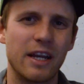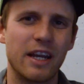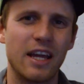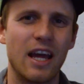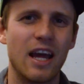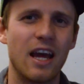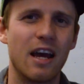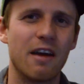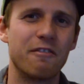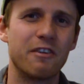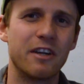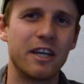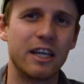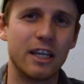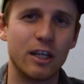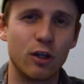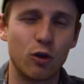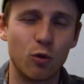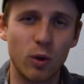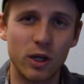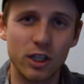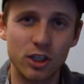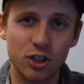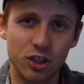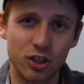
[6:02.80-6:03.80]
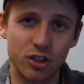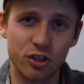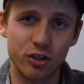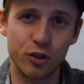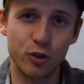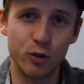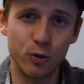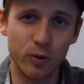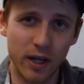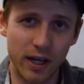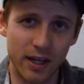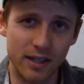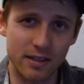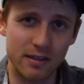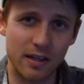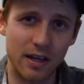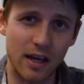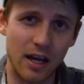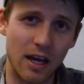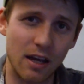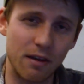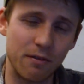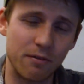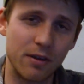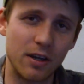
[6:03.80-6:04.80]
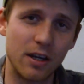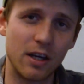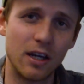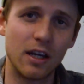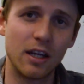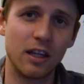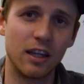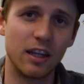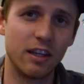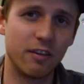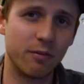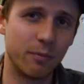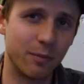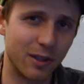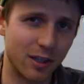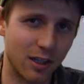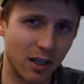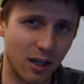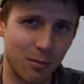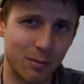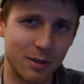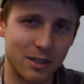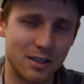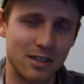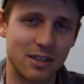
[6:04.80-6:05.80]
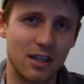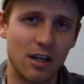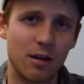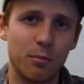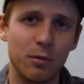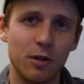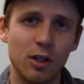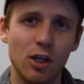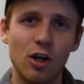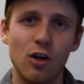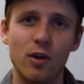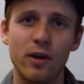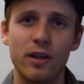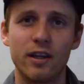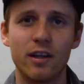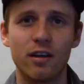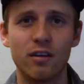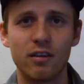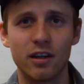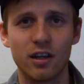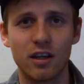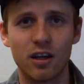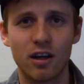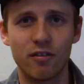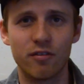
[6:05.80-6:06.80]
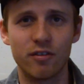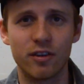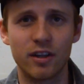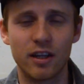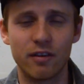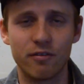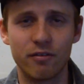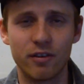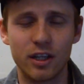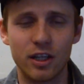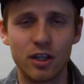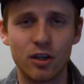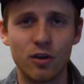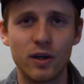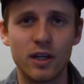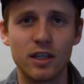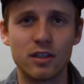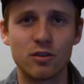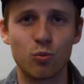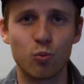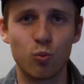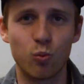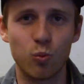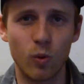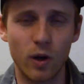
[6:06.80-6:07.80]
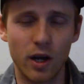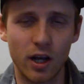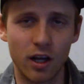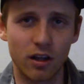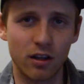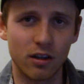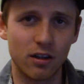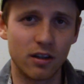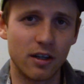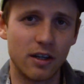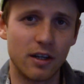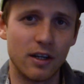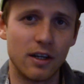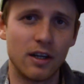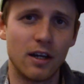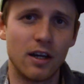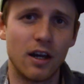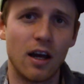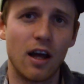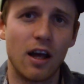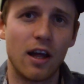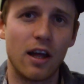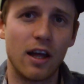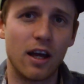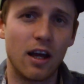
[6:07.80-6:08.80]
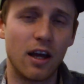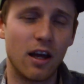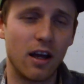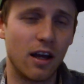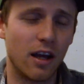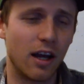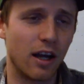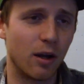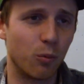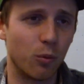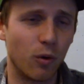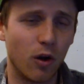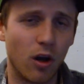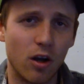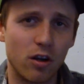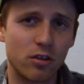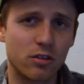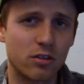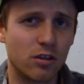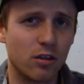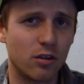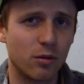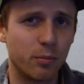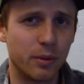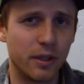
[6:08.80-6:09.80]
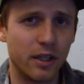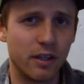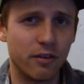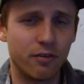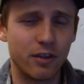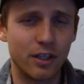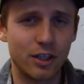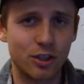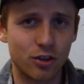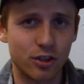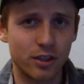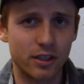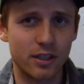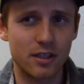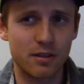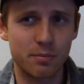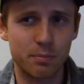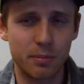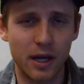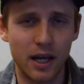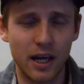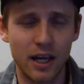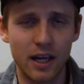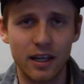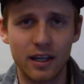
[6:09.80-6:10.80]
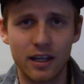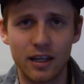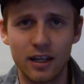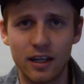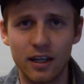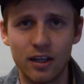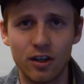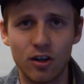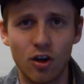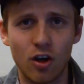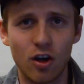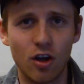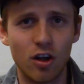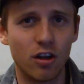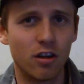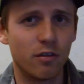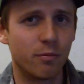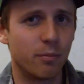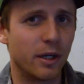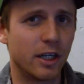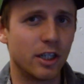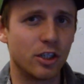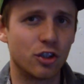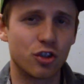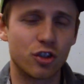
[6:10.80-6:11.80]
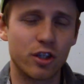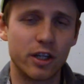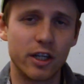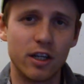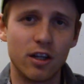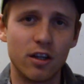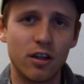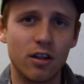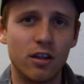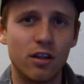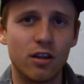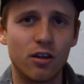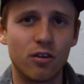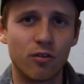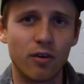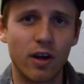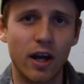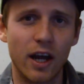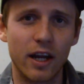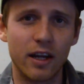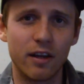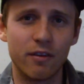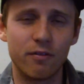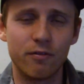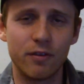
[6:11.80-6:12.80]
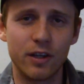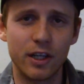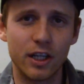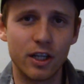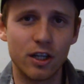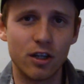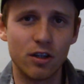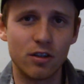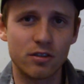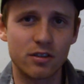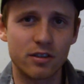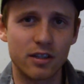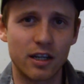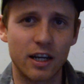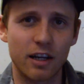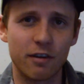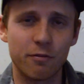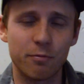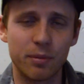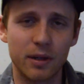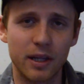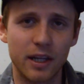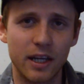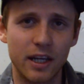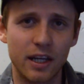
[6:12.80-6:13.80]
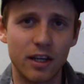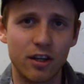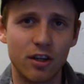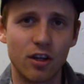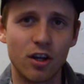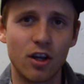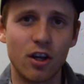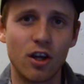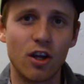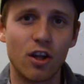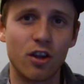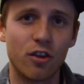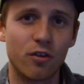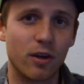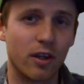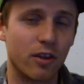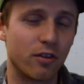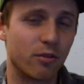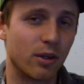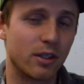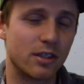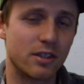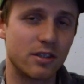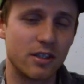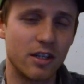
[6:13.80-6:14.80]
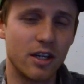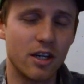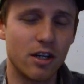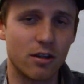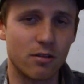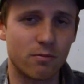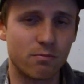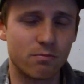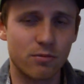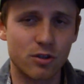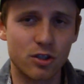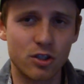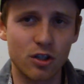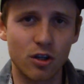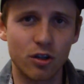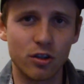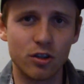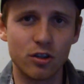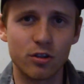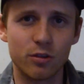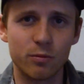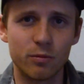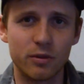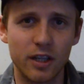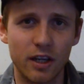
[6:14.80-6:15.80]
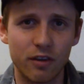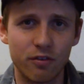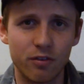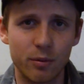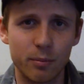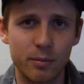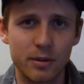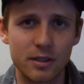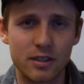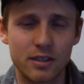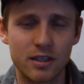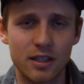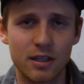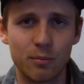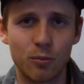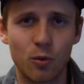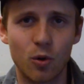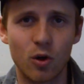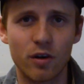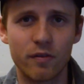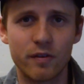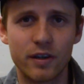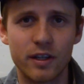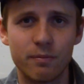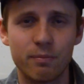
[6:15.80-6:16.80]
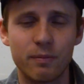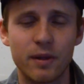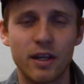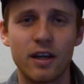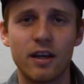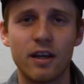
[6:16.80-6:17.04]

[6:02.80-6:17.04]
have and any questions you guys have. Leave them in the comments down below and they'll get covered in that video as well. I will also be featuring this bike in all of my trail ride videos that I have planned throughout the rest of the year. So you'll definitely be seeing more of it.